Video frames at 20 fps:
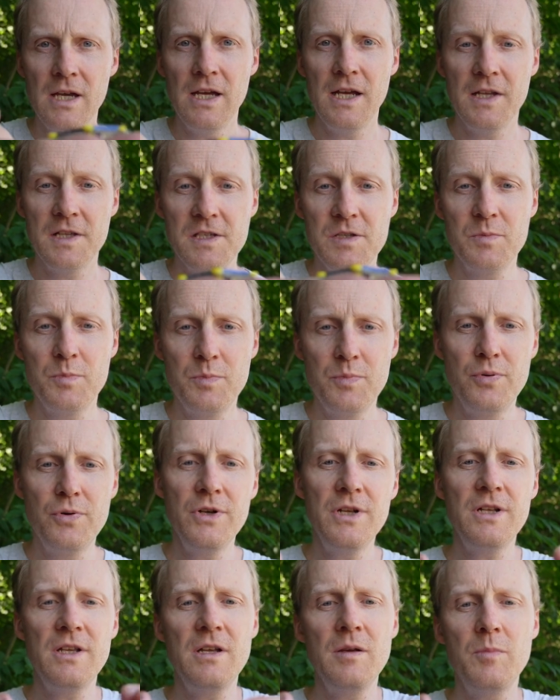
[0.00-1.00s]
It's
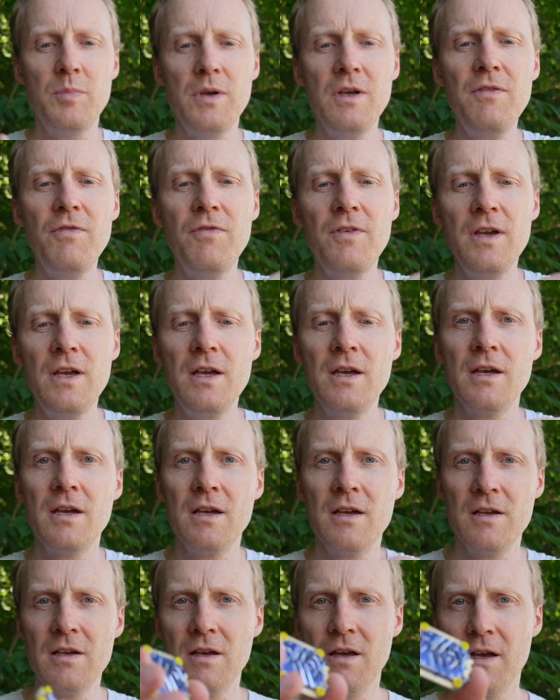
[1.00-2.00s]
pretty beefy,
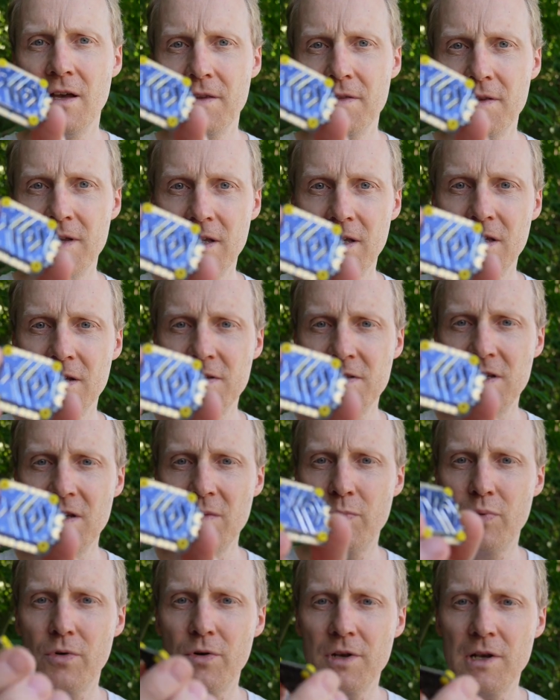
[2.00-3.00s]
the
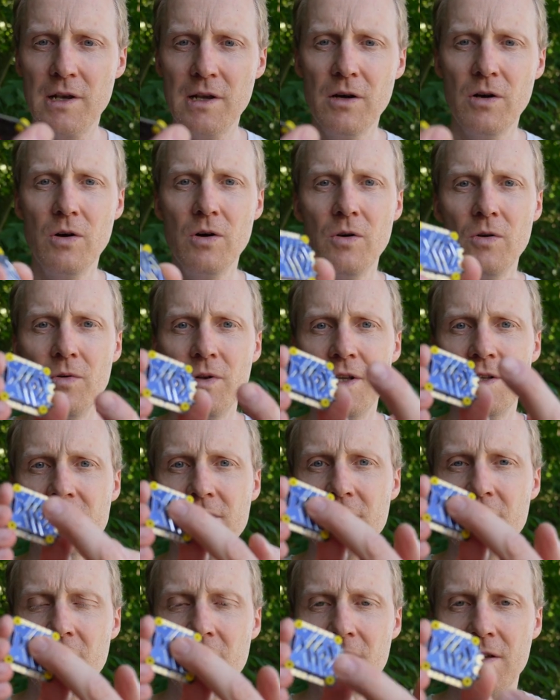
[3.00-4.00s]
ESC board alone.
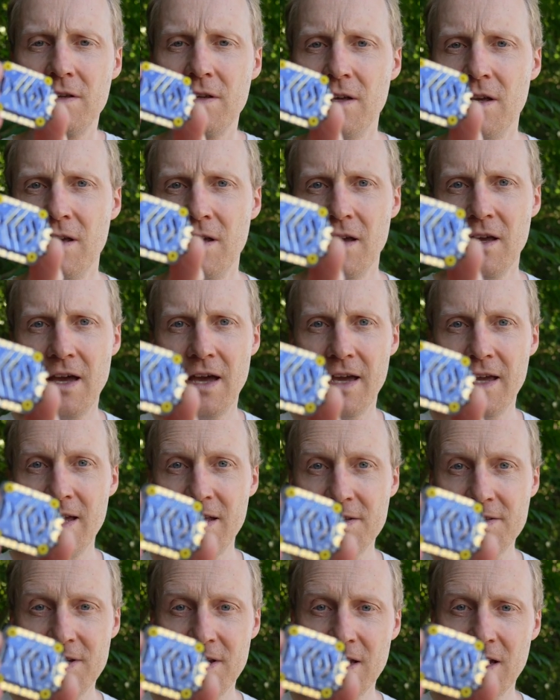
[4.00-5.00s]
It got a
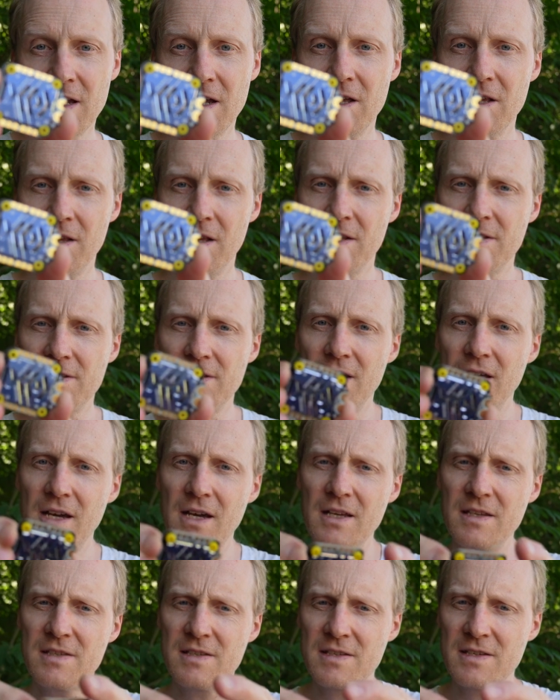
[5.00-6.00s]
heatsink, that's
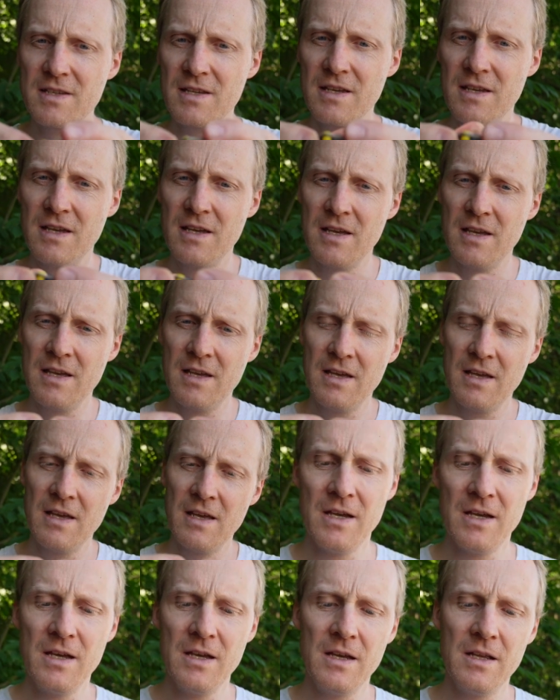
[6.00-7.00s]
nice.
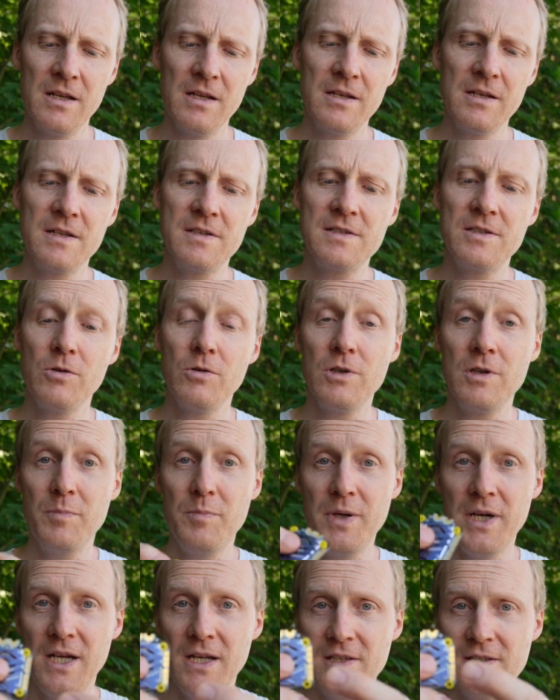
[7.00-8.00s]
The solder
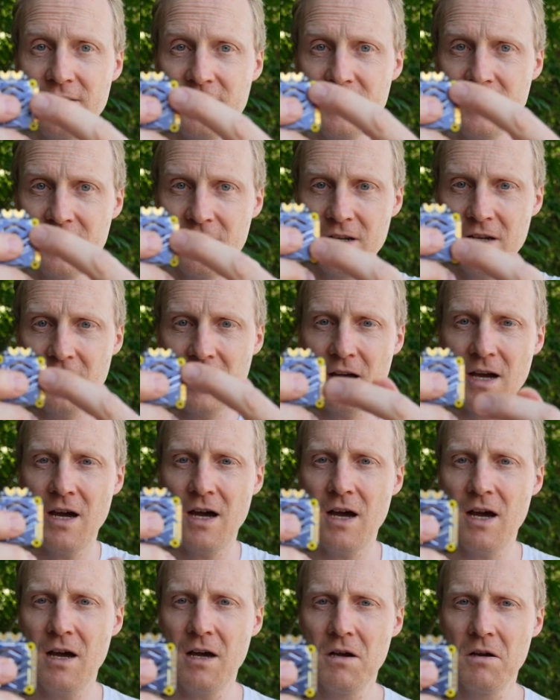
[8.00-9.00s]
pads
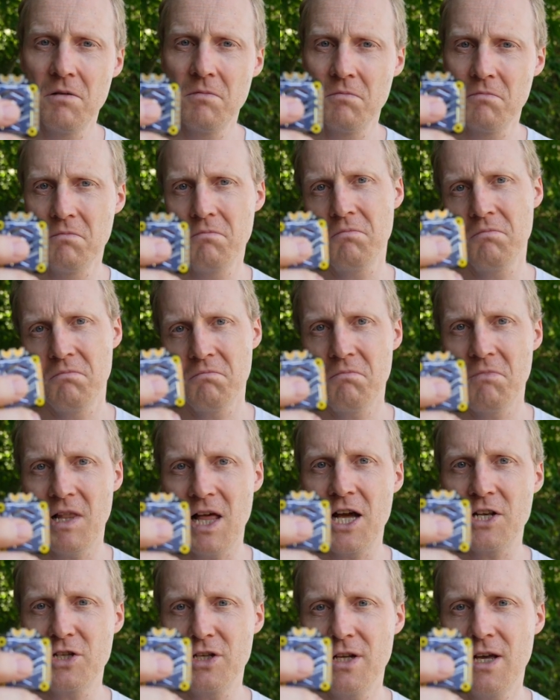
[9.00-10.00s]
are
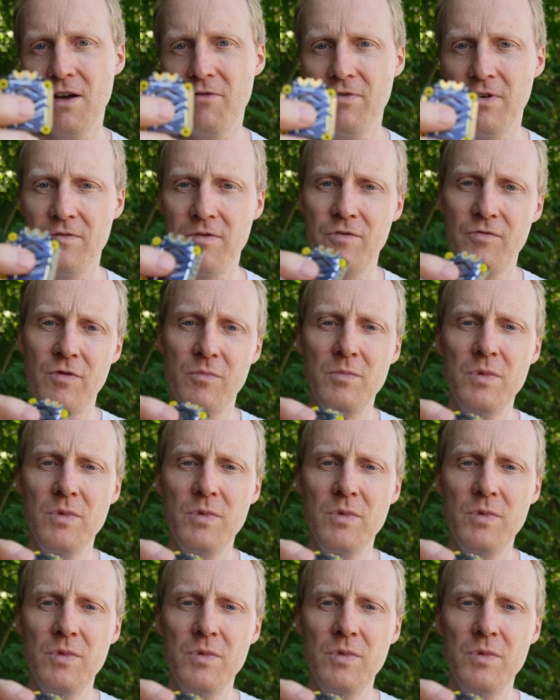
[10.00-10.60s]
large enough even for